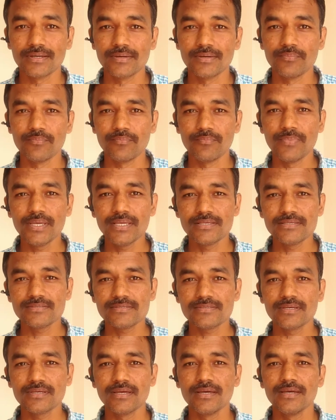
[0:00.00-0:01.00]

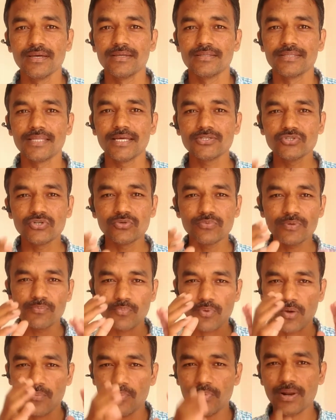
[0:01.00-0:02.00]
means there should be
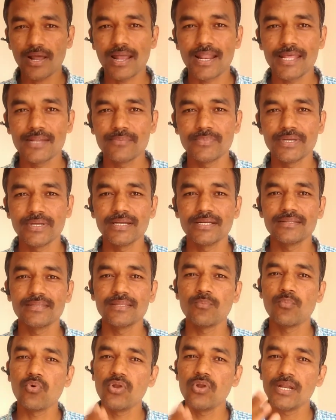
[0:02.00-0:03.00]
proper alignment. The
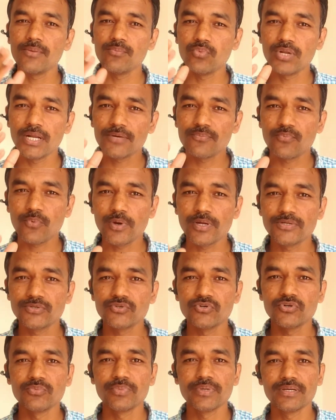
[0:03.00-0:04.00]
bullet point
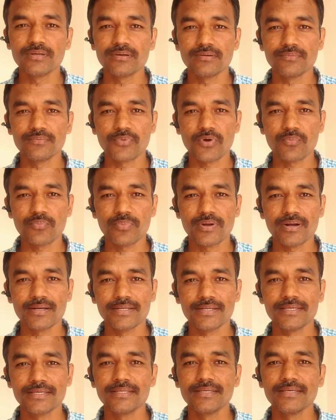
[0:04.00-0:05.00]
should be
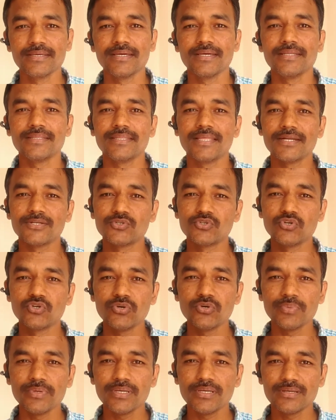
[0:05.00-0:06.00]
properly. there
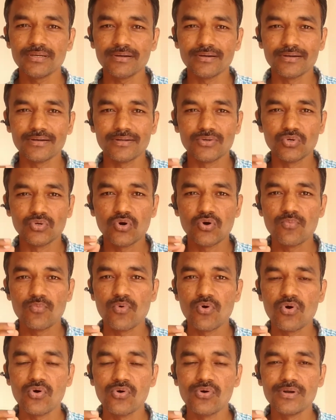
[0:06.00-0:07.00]
should be no
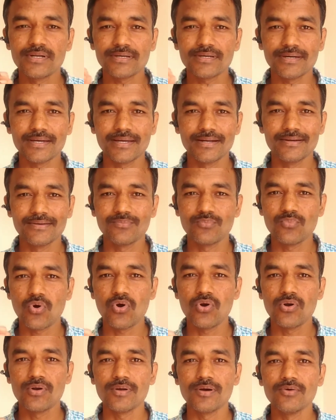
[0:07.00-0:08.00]
bold and
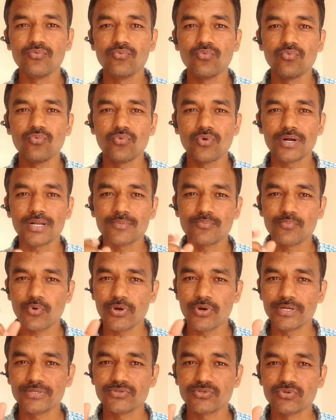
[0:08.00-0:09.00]
bold. What are the
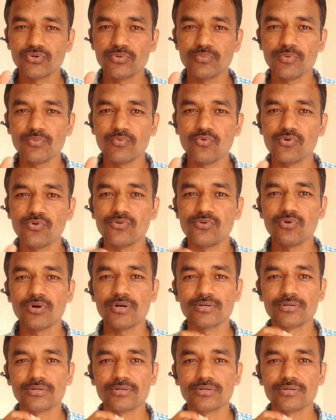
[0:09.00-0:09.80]
points should be bold, what